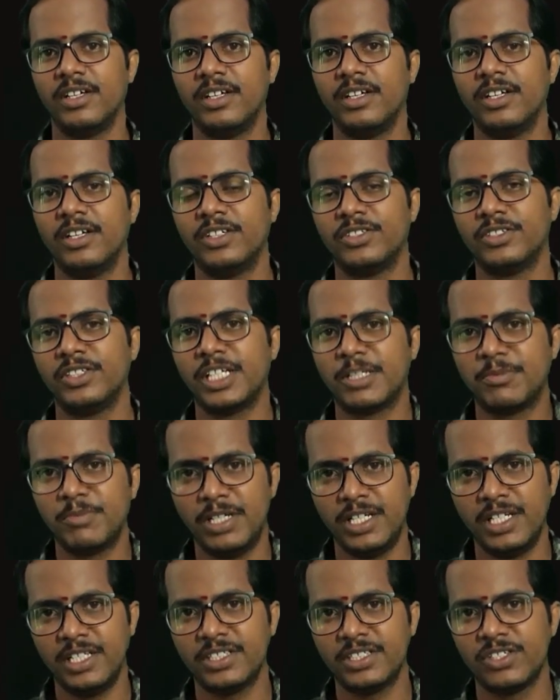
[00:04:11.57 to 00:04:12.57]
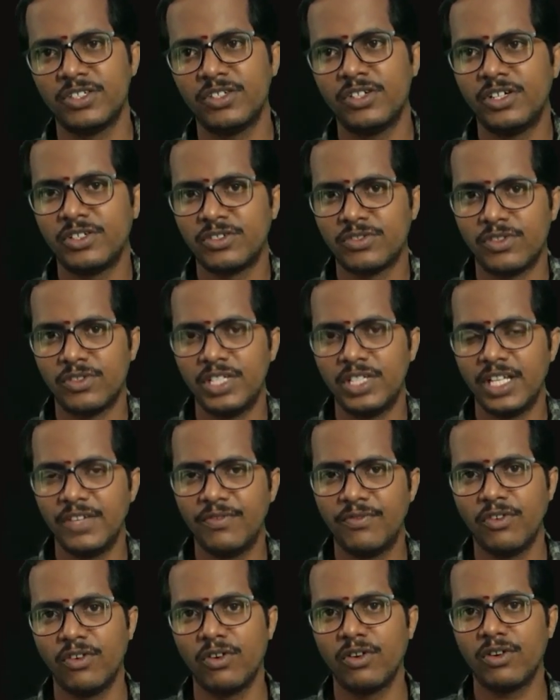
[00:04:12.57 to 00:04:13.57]
So that means
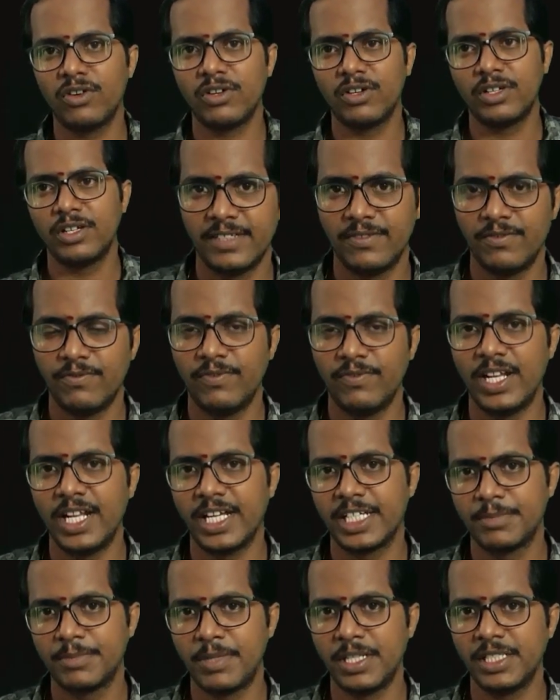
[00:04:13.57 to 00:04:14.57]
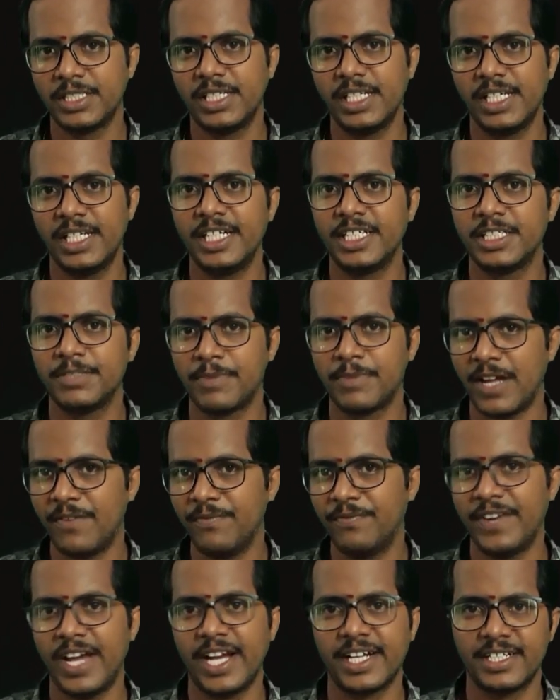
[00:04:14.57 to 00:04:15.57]
24, when expressed in its prime
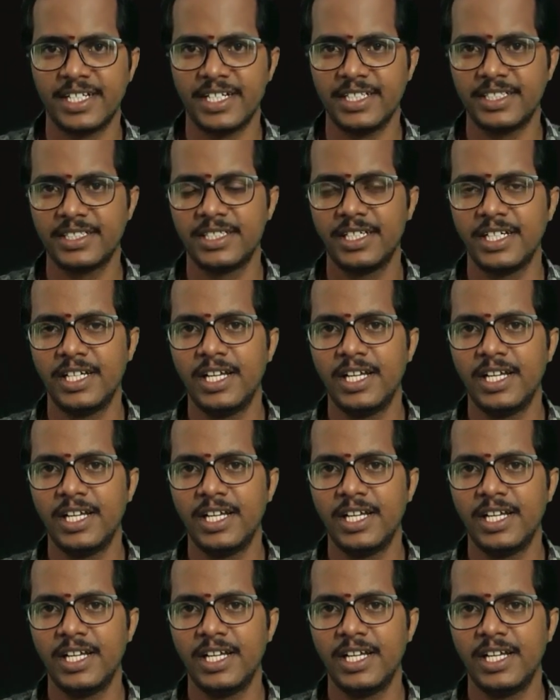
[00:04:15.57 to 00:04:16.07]
factors,